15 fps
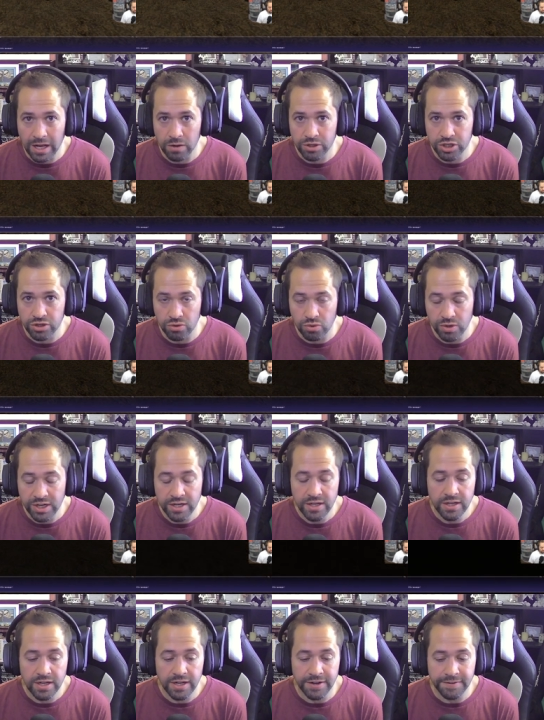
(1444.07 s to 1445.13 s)
to
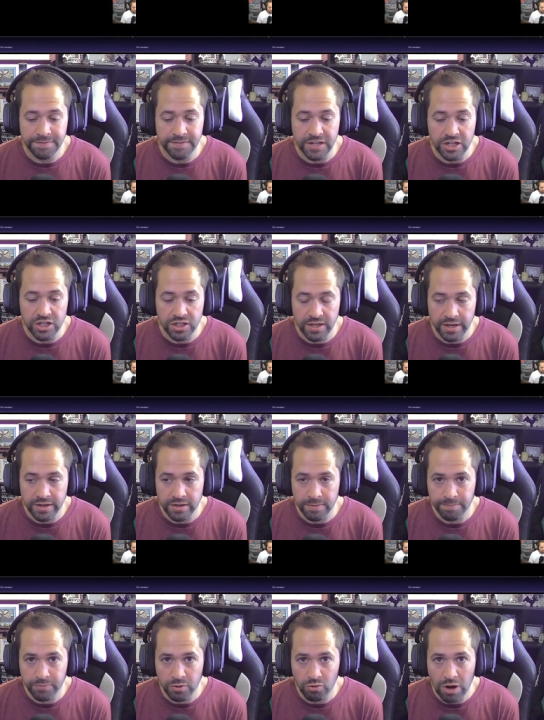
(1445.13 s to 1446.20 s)
finish that
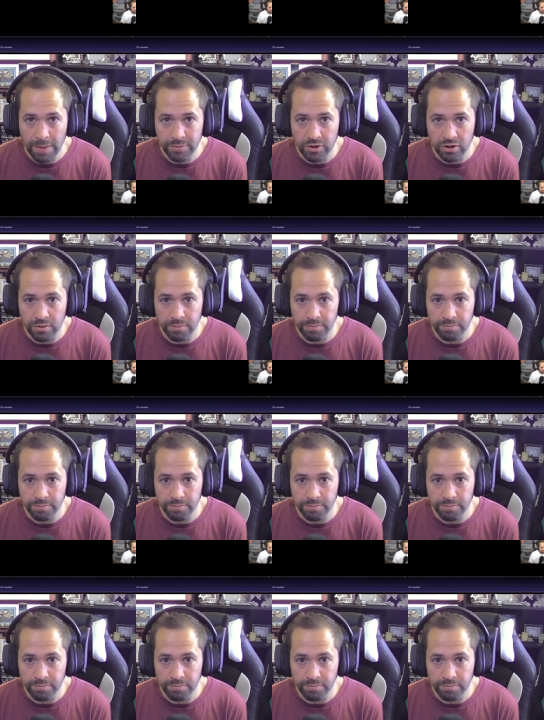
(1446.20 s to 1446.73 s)
raptor